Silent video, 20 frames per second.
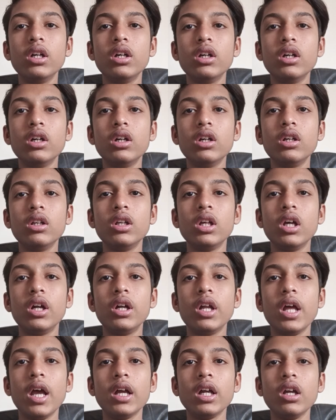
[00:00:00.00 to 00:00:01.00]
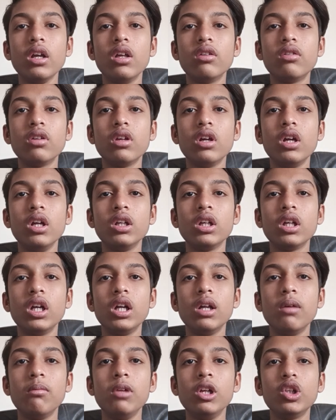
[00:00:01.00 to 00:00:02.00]
Their deck is
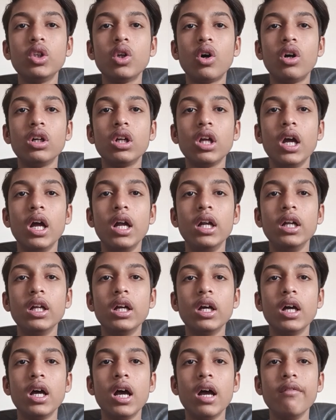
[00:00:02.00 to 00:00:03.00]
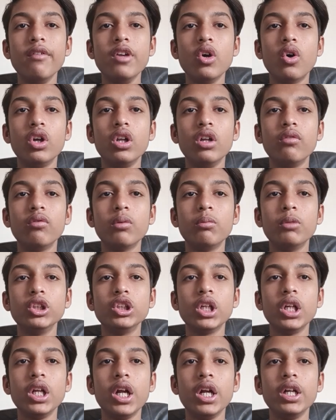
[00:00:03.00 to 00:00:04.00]
incredibly thought and heavy on
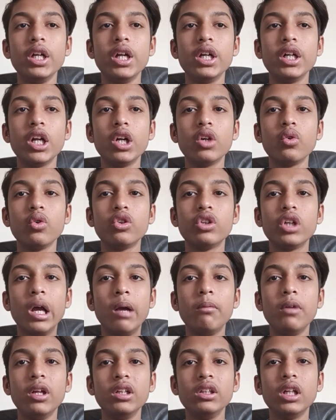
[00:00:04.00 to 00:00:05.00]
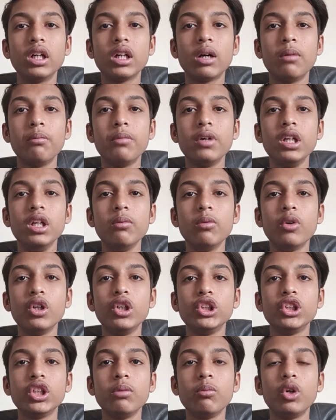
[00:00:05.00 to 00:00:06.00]
information and data to establish the company
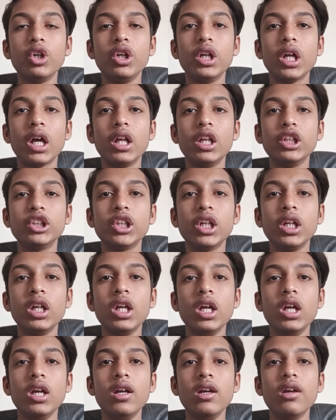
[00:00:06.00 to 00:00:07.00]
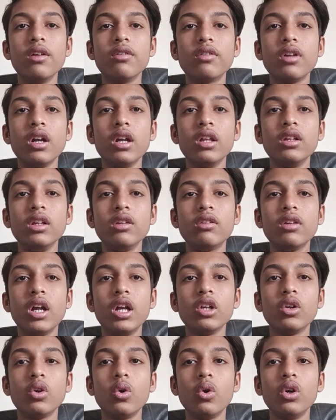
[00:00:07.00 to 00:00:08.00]
position, monetization strategies,
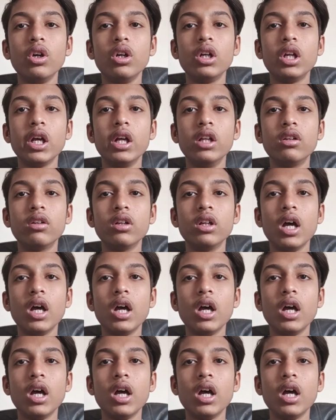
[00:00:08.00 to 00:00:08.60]
and growth details.